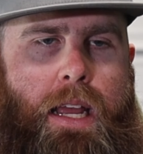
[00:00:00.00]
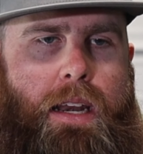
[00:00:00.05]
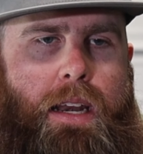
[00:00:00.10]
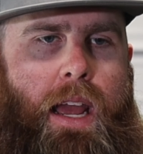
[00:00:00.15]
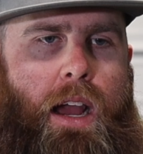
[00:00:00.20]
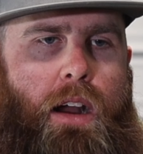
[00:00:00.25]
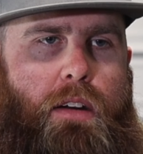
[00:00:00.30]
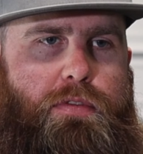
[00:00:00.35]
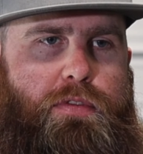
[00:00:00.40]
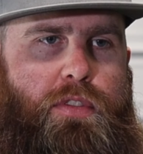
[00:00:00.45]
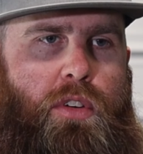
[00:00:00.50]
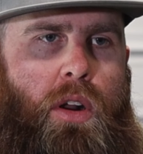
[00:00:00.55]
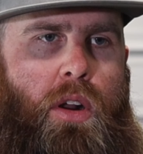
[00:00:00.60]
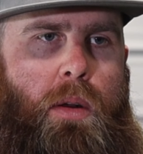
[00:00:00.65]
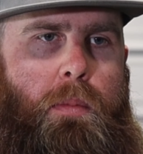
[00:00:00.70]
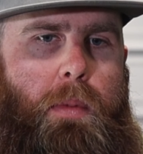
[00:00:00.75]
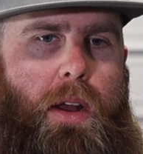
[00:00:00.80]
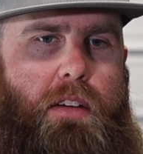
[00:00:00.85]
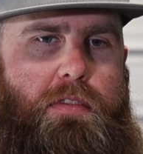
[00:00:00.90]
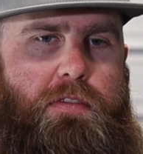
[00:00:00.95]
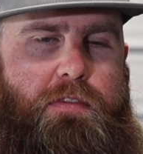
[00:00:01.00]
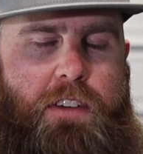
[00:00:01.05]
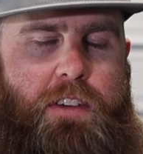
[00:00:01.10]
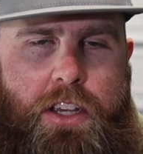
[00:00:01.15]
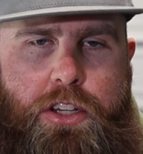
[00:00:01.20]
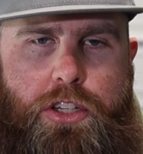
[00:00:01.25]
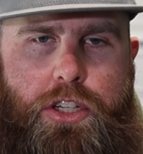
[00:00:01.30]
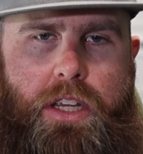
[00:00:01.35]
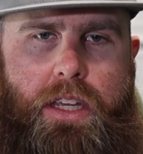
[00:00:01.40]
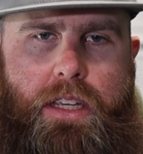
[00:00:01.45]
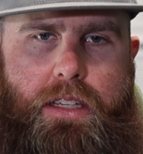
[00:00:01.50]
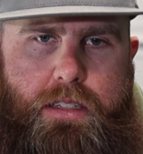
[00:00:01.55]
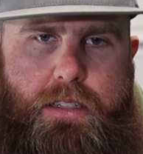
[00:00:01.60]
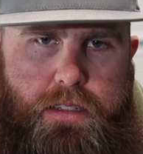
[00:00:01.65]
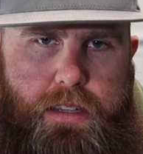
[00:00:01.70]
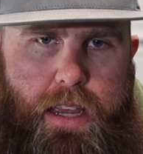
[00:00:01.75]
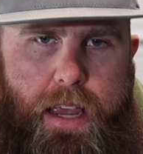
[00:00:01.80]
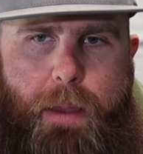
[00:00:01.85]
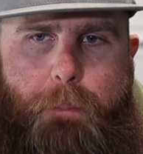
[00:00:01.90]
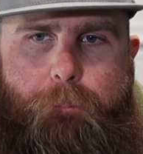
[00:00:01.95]
Now, from a fishing
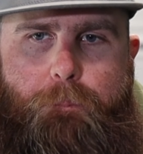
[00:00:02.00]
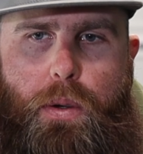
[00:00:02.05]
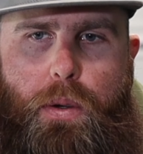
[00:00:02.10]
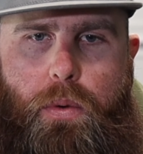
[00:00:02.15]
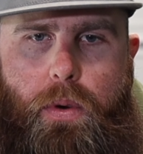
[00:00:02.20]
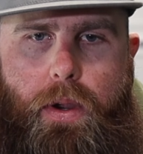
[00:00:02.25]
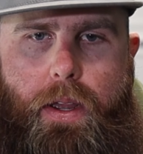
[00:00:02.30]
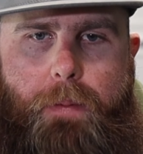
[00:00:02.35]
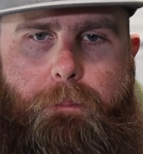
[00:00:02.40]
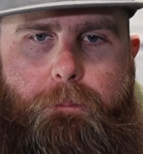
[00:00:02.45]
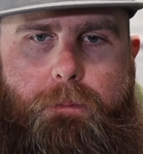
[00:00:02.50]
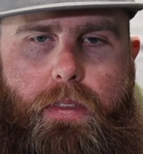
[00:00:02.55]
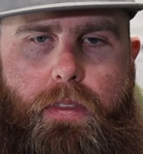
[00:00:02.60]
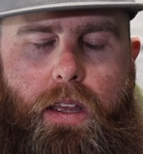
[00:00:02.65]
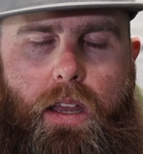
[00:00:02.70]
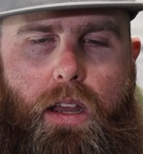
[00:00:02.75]
standpoint,